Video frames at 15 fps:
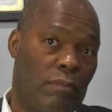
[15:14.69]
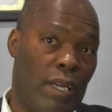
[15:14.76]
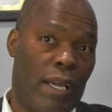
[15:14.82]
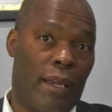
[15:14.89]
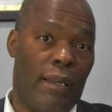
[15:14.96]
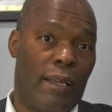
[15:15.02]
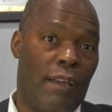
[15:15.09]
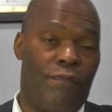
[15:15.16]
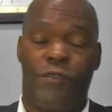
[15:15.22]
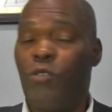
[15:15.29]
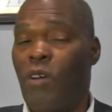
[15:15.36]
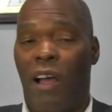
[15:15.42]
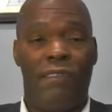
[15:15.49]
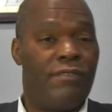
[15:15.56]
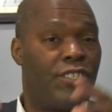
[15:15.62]
if
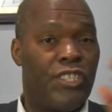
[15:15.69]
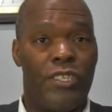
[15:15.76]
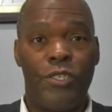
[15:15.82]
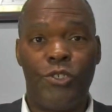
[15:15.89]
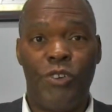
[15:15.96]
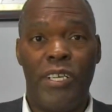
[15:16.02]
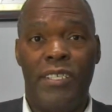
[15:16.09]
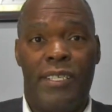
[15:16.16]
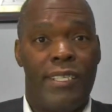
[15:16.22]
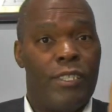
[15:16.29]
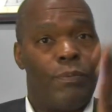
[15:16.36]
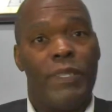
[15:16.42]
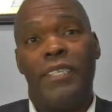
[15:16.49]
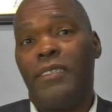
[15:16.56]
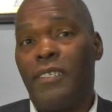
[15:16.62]
you have children, they
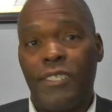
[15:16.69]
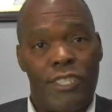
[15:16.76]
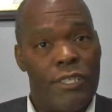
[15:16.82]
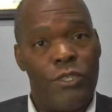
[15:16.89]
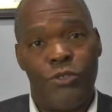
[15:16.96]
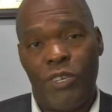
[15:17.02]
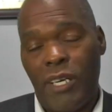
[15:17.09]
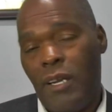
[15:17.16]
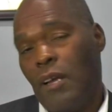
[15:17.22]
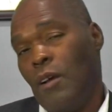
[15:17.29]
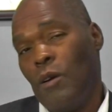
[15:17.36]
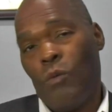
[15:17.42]
split the children.